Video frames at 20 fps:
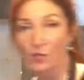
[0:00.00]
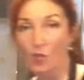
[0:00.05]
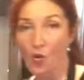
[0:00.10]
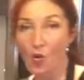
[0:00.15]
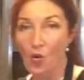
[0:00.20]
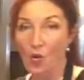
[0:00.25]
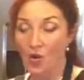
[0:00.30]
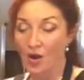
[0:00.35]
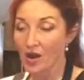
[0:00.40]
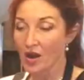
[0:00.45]

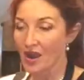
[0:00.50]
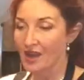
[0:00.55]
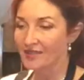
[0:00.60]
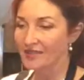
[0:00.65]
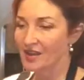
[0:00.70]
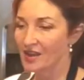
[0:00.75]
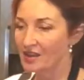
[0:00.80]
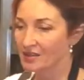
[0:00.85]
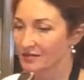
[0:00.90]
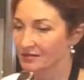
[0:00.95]
more and
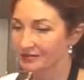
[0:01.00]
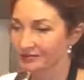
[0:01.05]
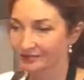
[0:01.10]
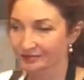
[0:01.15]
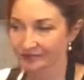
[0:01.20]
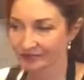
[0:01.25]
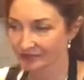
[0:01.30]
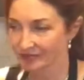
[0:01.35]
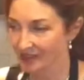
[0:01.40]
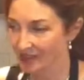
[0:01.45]
then
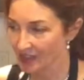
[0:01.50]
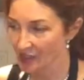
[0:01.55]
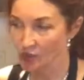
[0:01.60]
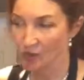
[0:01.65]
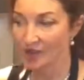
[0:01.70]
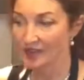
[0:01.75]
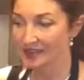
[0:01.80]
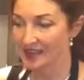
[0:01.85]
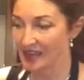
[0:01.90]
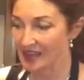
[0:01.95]
you
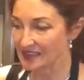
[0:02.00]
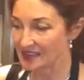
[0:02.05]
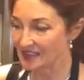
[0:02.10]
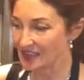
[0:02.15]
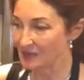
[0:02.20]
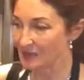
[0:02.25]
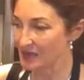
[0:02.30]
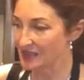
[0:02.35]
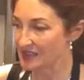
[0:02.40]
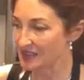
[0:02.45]
got the
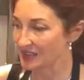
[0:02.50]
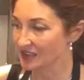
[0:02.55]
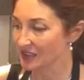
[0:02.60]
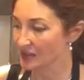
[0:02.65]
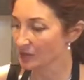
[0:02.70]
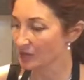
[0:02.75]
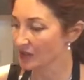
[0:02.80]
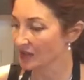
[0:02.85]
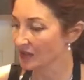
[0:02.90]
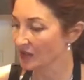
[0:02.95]
idea basically,
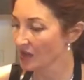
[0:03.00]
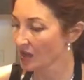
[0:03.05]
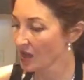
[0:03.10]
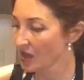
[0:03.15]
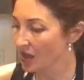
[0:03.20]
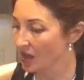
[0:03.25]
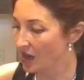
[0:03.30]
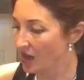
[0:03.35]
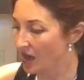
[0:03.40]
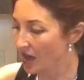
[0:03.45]
but
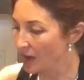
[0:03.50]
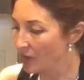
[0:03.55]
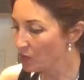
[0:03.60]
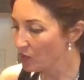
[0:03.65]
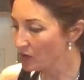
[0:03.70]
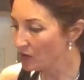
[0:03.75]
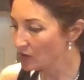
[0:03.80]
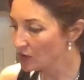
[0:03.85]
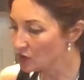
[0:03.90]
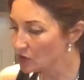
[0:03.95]
I
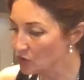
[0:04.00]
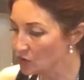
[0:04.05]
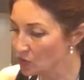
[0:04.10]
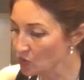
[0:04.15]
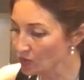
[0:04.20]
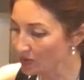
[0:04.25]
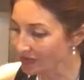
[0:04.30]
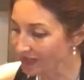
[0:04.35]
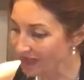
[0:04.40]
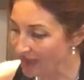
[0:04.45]
wanna do
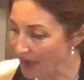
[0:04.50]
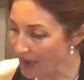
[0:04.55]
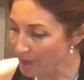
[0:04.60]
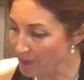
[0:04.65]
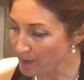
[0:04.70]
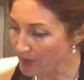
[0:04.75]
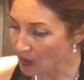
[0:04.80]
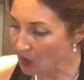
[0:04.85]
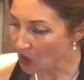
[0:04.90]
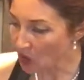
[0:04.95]

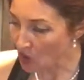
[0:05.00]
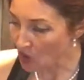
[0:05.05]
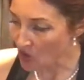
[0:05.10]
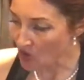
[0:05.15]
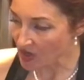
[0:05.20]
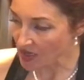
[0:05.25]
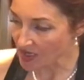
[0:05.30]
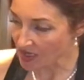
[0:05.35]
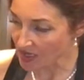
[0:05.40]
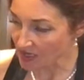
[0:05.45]
lamb
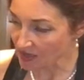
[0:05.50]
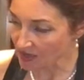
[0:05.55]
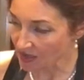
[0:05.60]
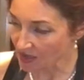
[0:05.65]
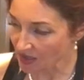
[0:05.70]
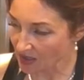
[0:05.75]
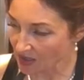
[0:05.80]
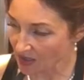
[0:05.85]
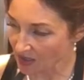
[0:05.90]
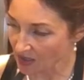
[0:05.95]
curry in
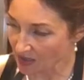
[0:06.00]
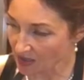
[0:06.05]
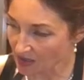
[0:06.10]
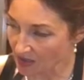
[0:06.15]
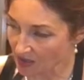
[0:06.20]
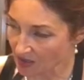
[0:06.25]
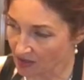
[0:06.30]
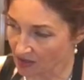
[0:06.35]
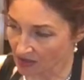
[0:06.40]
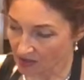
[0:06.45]

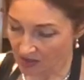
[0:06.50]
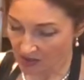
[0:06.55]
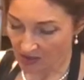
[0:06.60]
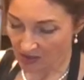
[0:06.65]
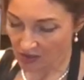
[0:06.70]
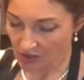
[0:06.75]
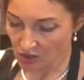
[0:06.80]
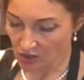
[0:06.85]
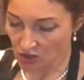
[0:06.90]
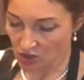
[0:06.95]

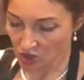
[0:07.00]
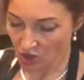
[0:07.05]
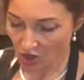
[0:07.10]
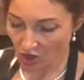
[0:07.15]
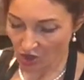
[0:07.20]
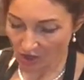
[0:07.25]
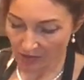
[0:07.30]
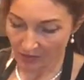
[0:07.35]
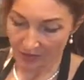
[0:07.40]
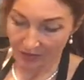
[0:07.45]
the
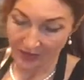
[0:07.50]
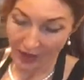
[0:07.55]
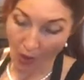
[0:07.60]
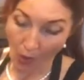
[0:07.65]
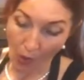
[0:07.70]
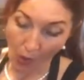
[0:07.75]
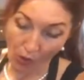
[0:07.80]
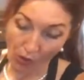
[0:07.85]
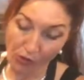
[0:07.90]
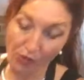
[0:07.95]
jar. The
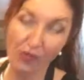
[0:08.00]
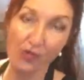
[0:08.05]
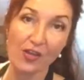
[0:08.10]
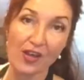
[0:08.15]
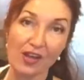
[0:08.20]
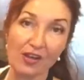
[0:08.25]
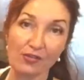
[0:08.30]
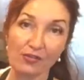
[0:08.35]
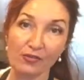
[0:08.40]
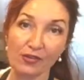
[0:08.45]
whole
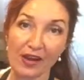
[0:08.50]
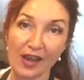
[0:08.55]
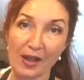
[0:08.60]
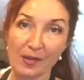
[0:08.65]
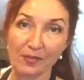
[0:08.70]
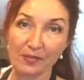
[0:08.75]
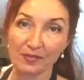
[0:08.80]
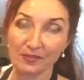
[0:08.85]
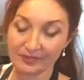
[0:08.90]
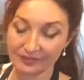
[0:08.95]
thing of
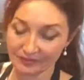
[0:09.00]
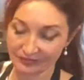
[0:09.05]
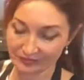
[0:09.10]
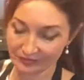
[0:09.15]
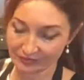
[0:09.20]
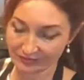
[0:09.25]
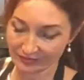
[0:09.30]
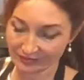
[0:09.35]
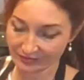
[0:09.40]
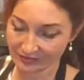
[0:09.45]
lamb,
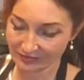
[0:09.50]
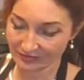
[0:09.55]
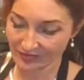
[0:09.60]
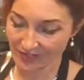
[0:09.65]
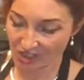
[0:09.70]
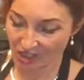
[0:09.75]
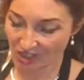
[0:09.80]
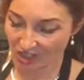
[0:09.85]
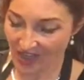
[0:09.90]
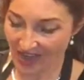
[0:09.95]

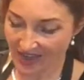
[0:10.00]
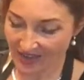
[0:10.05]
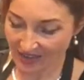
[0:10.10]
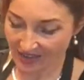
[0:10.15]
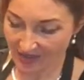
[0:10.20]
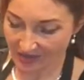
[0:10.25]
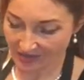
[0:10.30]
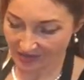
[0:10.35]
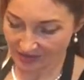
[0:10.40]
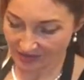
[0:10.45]
shank.
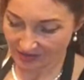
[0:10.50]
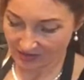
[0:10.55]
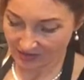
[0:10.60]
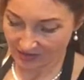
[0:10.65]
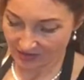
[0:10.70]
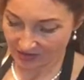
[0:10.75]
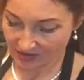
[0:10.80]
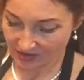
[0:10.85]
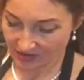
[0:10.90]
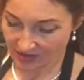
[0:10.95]

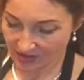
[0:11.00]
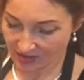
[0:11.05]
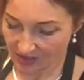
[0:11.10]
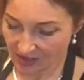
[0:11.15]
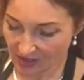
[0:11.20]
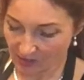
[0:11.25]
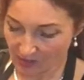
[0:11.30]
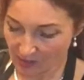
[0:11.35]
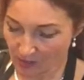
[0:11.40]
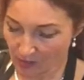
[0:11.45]
It's
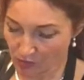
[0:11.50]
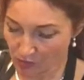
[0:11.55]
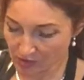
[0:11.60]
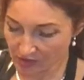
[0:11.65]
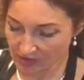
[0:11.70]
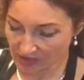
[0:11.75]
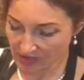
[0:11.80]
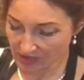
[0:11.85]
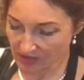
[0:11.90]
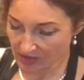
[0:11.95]
gonna be
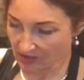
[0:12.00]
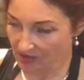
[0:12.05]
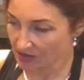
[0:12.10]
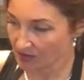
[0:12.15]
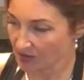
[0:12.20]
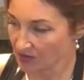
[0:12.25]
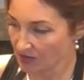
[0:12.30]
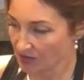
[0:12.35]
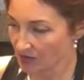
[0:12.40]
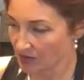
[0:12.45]
mostly
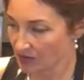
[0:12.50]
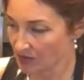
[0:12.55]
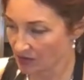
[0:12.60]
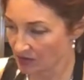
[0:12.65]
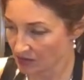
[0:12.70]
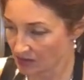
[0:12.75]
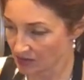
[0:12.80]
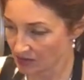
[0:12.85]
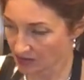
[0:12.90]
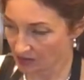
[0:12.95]

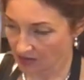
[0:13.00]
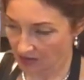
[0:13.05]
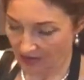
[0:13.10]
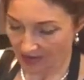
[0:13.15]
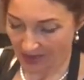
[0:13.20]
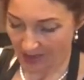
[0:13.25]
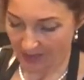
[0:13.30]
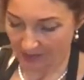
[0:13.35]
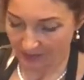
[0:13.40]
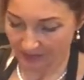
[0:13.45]

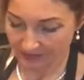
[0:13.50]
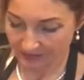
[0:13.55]
lamb.